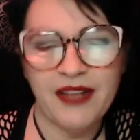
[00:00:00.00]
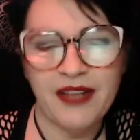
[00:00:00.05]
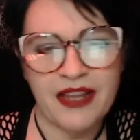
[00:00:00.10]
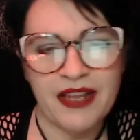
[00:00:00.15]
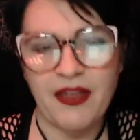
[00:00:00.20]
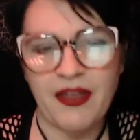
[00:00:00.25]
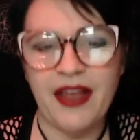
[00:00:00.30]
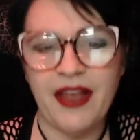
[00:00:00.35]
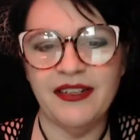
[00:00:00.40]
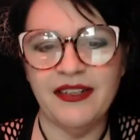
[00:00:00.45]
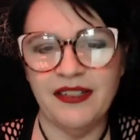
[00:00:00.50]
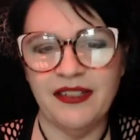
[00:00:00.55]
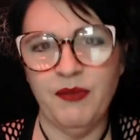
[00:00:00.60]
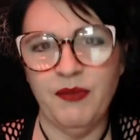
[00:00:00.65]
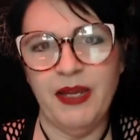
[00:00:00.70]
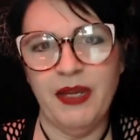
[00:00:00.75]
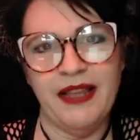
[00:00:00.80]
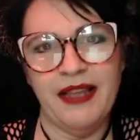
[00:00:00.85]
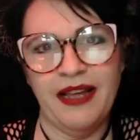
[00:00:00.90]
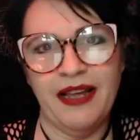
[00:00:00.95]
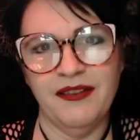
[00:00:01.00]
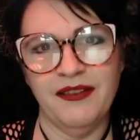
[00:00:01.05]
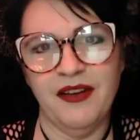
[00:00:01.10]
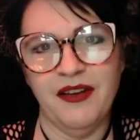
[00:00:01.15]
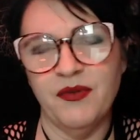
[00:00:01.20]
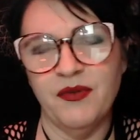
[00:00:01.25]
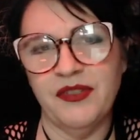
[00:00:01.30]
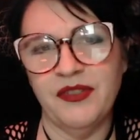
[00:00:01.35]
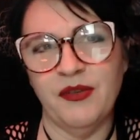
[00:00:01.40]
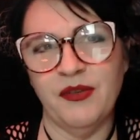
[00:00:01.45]
Like that to me, that
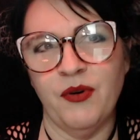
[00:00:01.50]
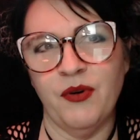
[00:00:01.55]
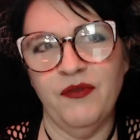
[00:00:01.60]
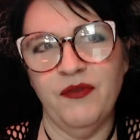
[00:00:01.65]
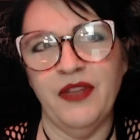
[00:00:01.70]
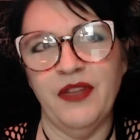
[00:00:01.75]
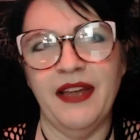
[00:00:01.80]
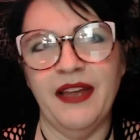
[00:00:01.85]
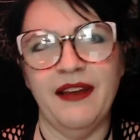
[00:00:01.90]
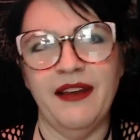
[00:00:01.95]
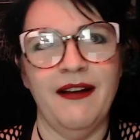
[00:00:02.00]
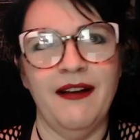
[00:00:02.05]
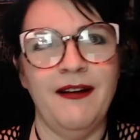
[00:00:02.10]
sort of like